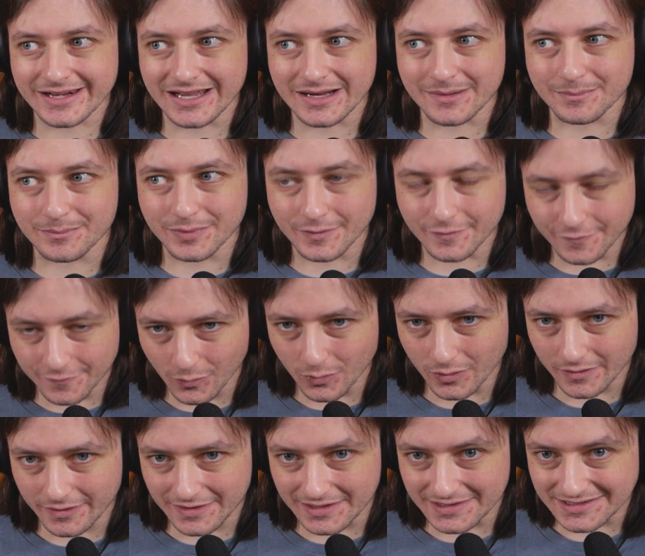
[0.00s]
it
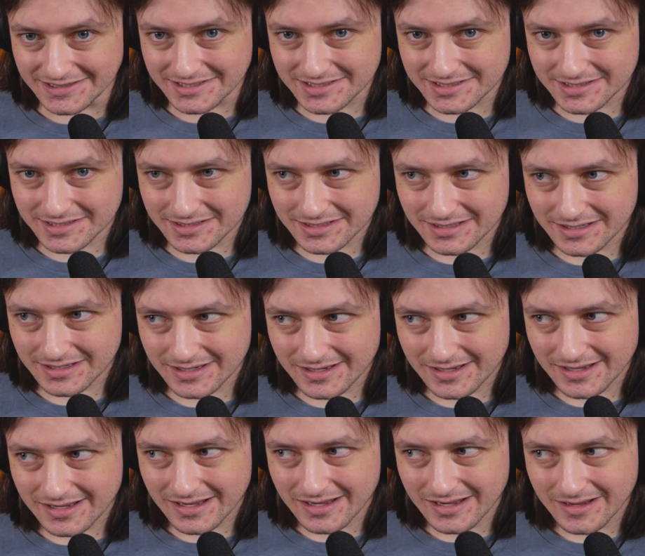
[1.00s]
before this.
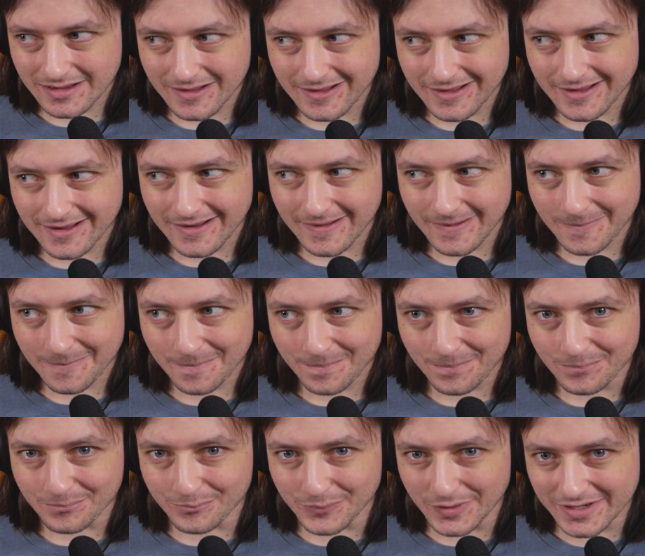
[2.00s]

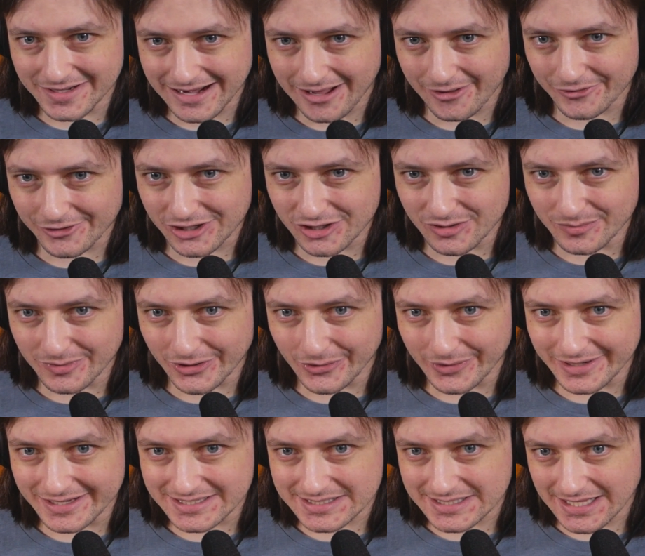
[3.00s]
But now the
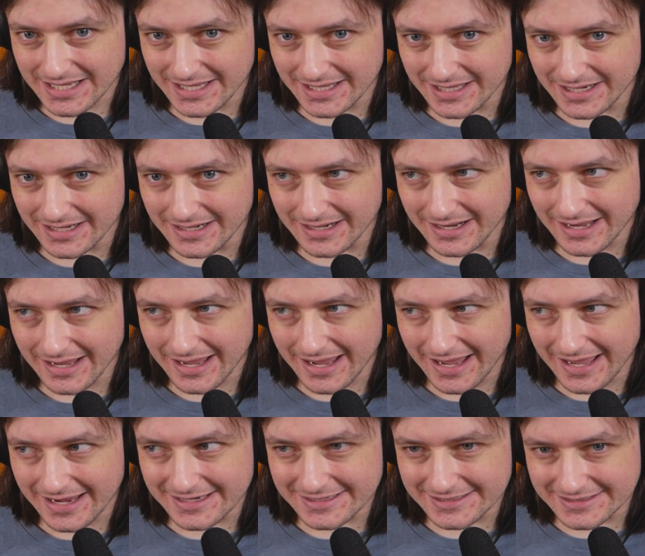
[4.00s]
Cubemogoid is in,
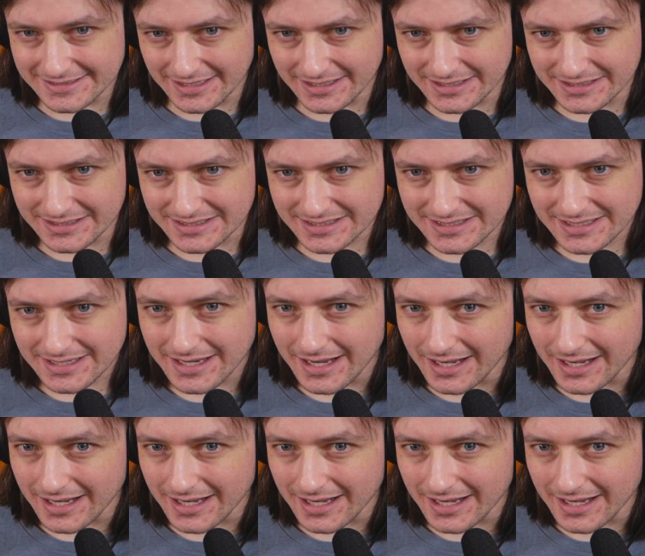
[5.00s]
and it does.